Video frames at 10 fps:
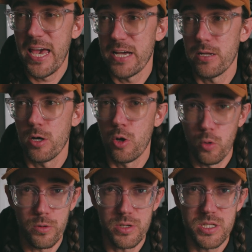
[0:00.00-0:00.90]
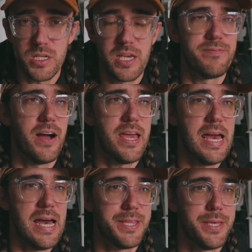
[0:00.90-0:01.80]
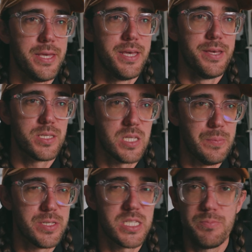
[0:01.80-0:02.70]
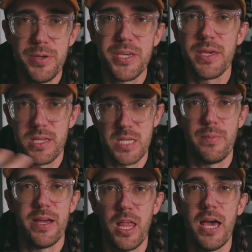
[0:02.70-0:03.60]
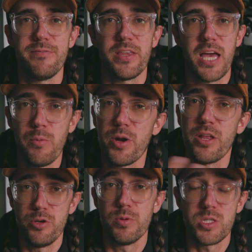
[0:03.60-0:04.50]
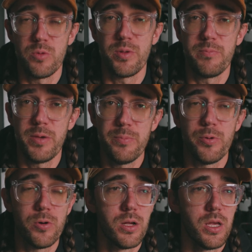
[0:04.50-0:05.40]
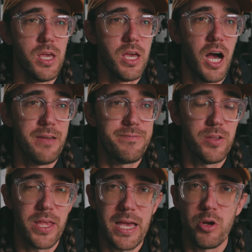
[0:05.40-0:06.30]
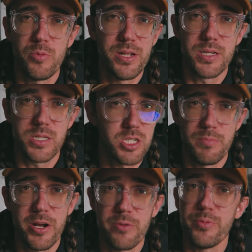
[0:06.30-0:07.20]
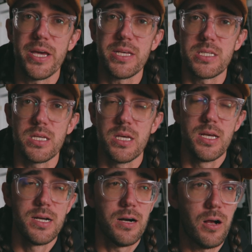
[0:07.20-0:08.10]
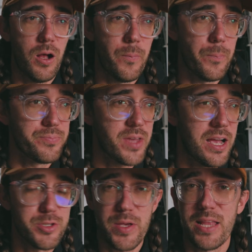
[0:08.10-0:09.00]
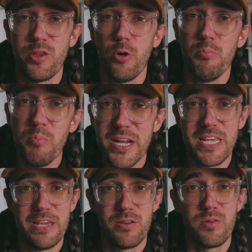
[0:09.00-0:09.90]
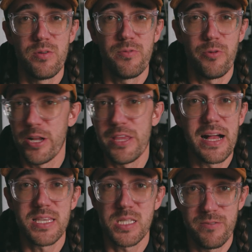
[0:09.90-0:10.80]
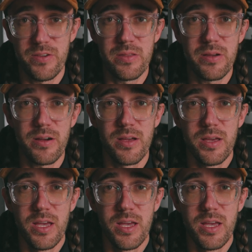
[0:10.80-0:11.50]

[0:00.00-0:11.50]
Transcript: had a course, if I had someone speaking into my life like I want to do with so many people, I feel like I would have been in such a better place. I also had no money for any of that stuff either.